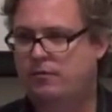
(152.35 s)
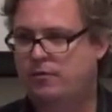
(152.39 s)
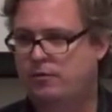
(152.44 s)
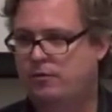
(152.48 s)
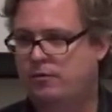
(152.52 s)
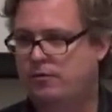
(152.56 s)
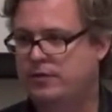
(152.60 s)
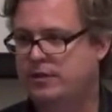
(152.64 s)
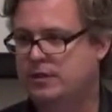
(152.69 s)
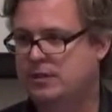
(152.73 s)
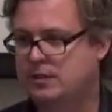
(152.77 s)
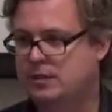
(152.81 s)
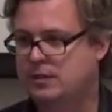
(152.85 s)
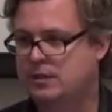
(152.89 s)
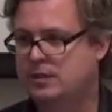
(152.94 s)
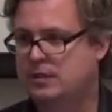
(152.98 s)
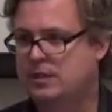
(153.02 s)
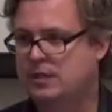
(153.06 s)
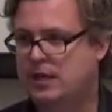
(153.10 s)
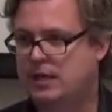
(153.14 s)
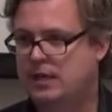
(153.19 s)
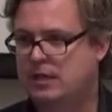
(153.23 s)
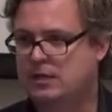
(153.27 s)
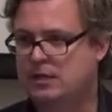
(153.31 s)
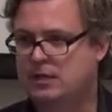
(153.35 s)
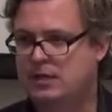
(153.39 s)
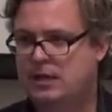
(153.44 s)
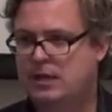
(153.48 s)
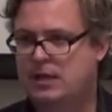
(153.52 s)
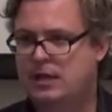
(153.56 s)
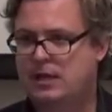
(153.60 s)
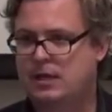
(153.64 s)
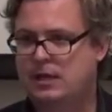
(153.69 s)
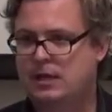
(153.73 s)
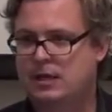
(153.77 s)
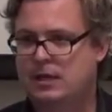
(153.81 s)
this is his second
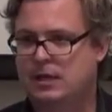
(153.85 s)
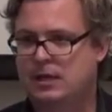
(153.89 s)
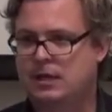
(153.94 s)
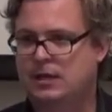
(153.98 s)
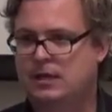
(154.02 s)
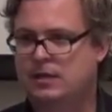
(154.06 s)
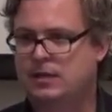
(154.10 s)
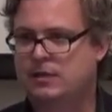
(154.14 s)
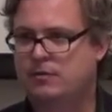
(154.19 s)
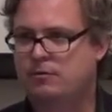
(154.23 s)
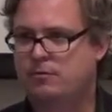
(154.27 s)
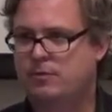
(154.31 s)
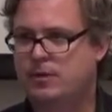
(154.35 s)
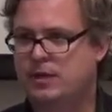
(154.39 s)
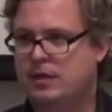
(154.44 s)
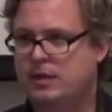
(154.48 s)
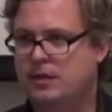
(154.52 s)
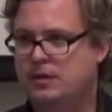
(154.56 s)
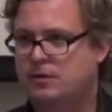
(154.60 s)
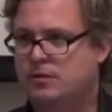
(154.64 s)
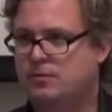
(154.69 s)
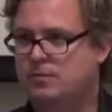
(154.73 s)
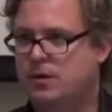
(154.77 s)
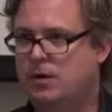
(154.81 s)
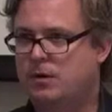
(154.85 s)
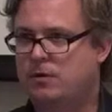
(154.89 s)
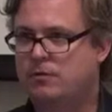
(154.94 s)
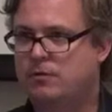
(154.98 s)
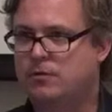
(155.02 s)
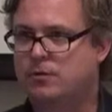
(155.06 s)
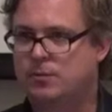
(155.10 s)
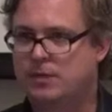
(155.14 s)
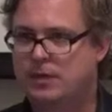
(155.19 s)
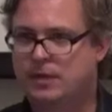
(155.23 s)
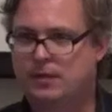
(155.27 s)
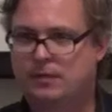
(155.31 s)
day, and he will be here tomorrow as
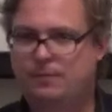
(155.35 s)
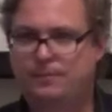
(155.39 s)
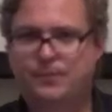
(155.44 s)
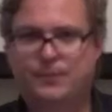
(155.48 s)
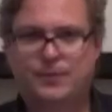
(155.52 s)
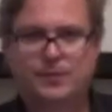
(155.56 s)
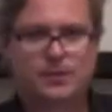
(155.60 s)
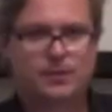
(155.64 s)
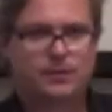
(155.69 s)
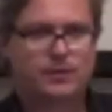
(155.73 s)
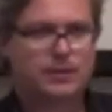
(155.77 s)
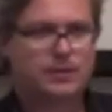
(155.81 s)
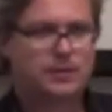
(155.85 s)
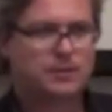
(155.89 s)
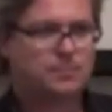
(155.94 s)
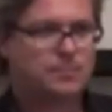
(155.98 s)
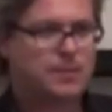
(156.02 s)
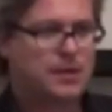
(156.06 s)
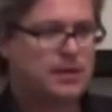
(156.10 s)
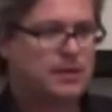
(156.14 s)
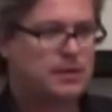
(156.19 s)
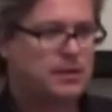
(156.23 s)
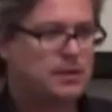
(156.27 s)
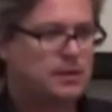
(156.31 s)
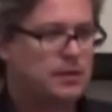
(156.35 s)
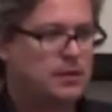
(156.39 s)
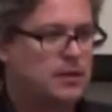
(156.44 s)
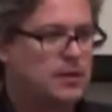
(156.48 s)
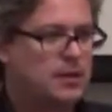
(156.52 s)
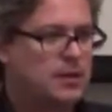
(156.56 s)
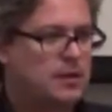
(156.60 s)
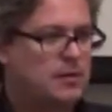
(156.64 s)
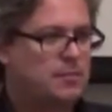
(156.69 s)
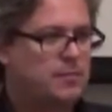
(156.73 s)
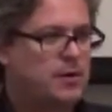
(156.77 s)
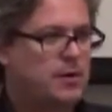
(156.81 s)
well. So he has made a
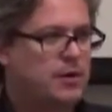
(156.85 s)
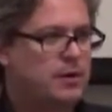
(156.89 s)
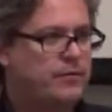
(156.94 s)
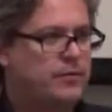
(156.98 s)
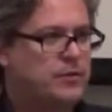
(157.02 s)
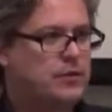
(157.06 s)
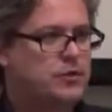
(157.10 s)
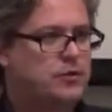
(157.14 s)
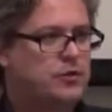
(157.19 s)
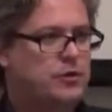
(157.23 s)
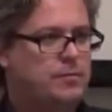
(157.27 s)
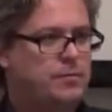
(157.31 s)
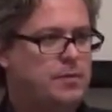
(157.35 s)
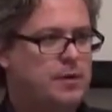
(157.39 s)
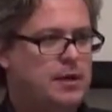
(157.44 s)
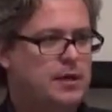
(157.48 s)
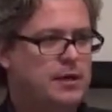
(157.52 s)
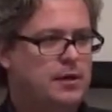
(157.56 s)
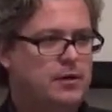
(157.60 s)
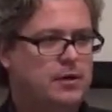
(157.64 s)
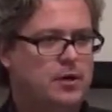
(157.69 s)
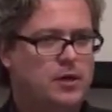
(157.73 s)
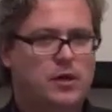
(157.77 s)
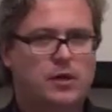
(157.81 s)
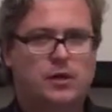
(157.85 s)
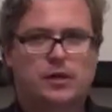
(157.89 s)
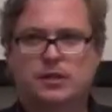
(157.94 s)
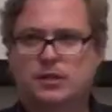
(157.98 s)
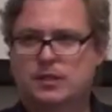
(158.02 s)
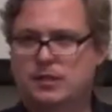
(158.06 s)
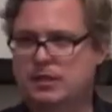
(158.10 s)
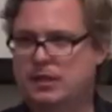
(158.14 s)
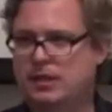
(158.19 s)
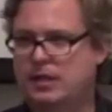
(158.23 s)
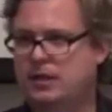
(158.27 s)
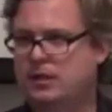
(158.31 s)
part of his trip here a longer
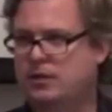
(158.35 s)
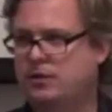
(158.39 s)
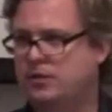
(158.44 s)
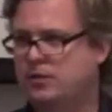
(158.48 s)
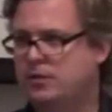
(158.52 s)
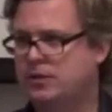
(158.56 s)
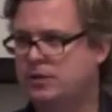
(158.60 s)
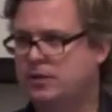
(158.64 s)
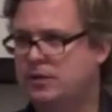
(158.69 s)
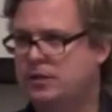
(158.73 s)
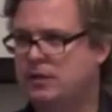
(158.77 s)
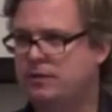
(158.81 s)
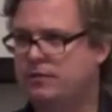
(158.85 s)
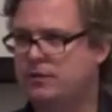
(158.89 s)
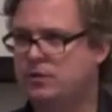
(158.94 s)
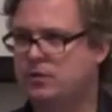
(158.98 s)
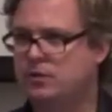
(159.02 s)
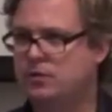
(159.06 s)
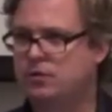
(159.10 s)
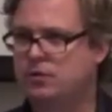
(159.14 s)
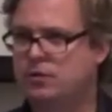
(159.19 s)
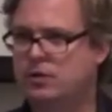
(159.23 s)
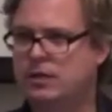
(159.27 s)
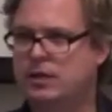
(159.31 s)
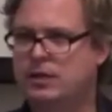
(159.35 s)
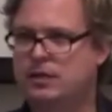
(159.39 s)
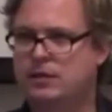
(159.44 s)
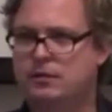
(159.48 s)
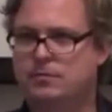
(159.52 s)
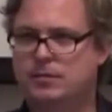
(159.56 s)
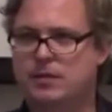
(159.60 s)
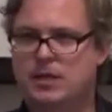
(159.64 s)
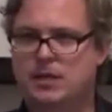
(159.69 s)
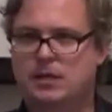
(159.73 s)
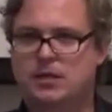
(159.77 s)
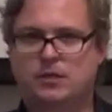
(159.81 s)
stay, not just to hear the talk. He has
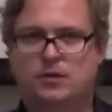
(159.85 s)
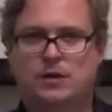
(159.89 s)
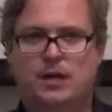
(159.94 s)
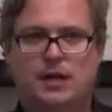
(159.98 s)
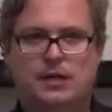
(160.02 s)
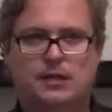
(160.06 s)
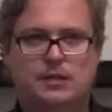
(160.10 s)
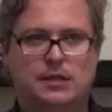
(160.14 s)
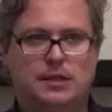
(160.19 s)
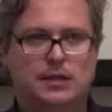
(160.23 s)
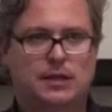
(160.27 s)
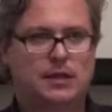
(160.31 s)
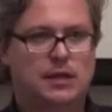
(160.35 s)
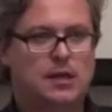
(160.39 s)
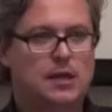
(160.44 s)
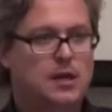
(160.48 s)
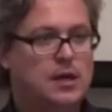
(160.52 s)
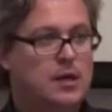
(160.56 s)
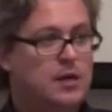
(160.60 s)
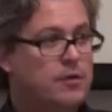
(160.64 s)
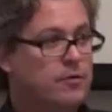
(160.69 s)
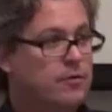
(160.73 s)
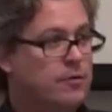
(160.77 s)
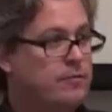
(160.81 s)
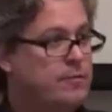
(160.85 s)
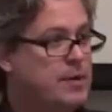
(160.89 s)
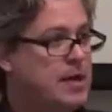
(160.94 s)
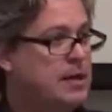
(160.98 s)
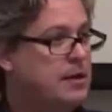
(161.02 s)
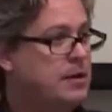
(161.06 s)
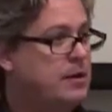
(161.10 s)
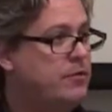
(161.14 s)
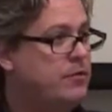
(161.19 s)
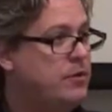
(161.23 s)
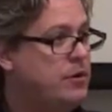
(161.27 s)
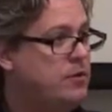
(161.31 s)
been interacting with many
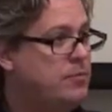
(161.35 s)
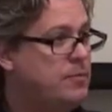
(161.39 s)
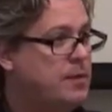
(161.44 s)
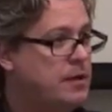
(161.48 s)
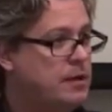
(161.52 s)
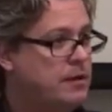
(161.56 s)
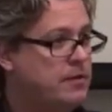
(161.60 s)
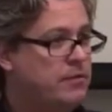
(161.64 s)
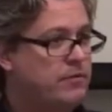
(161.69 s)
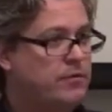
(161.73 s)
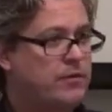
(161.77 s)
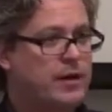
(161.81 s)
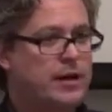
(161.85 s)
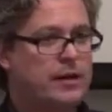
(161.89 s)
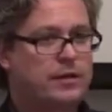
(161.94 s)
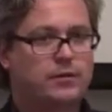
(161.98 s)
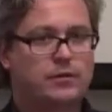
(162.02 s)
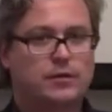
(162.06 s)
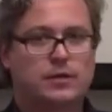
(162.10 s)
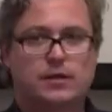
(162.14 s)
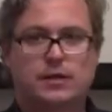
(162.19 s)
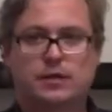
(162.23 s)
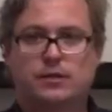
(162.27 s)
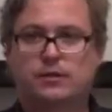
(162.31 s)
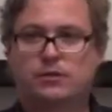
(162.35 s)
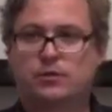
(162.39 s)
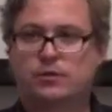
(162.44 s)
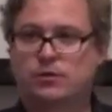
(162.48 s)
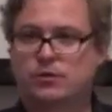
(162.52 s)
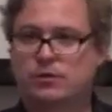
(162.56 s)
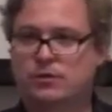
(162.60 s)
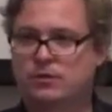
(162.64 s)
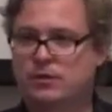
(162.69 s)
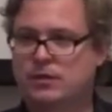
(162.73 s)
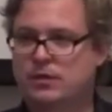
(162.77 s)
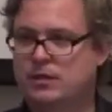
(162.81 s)
of you, many of the faculty and the
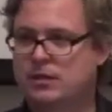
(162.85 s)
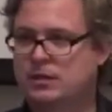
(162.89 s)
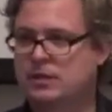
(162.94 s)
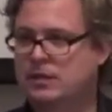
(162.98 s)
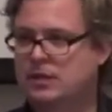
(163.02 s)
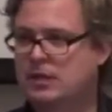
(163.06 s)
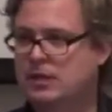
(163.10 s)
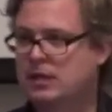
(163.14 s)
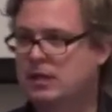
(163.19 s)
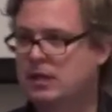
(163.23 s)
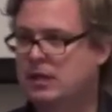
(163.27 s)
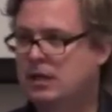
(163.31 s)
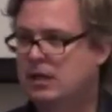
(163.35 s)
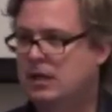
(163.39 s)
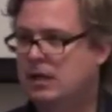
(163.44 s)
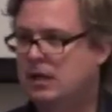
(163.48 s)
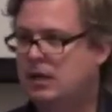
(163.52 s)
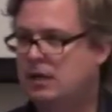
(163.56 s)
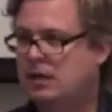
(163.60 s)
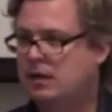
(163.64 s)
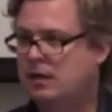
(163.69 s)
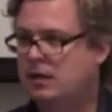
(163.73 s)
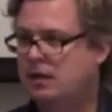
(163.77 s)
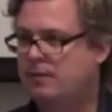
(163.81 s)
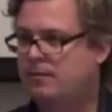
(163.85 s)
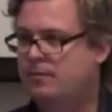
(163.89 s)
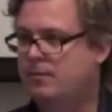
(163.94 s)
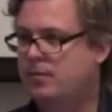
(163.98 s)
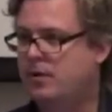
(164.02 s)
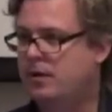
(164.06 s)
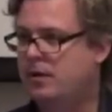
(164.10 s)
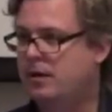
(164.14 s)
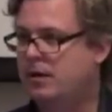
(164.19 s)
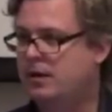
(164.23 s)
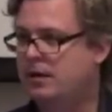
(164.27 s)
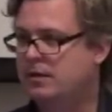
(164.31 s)
students.
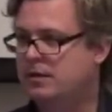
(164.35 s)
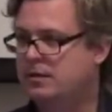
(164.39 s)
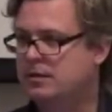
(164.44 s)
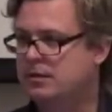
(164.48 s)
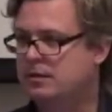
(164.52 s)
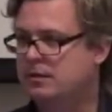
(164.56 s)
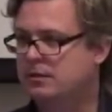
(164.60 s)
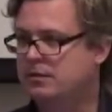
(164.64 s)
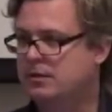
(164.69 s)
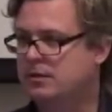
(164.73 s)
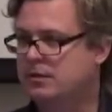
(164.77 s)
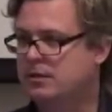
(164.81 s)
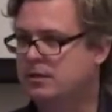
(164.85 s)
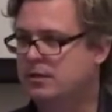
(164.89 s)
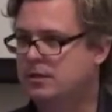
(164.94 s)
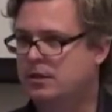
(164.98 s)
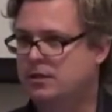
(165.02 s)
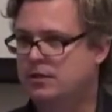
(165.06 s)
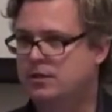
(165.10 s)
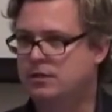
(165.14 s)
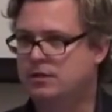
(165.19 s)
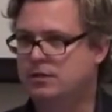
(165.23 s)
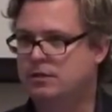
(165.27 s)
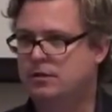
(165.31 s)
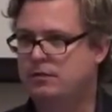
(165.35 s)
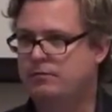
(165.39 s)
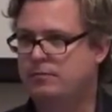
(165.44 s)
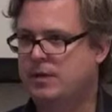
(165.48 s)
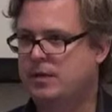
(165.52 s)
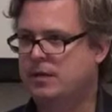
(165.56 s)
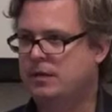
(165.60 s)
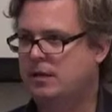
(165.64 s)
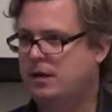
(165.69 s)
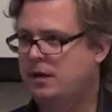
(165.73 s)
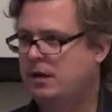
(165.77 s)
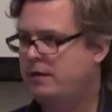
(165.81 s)
The discussions have
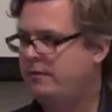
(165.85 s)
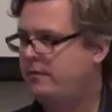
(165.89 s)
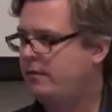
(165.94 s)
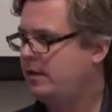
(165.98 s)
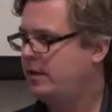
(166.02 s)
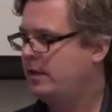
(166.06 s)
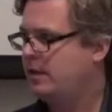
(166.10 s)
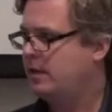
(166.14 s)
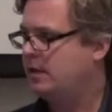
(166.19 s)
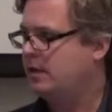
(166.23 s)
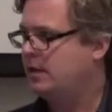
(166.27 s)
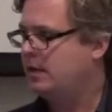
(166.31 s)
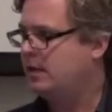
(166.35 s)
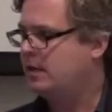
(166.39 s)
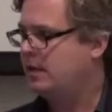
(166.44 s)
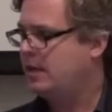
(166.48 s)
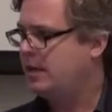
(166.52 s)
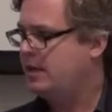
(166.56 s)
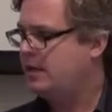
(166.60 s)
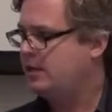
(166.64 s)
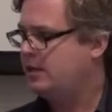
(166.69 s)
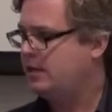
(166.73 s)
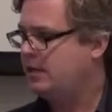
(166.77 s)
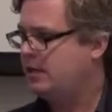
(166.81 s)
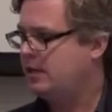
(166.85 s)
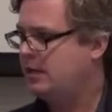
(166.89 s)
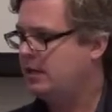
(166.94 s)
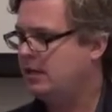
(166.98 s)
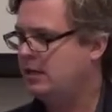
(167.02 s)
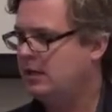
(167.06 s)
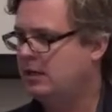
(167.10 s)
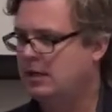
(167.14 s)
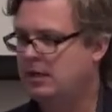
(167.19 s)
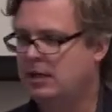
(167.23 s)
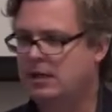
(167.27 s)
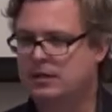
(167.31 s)
been lively and engaging,
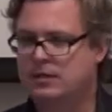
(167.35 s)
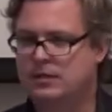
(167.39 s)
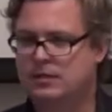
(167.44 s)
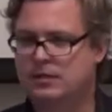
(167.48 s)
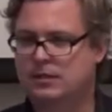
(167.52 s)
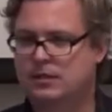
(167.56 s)
and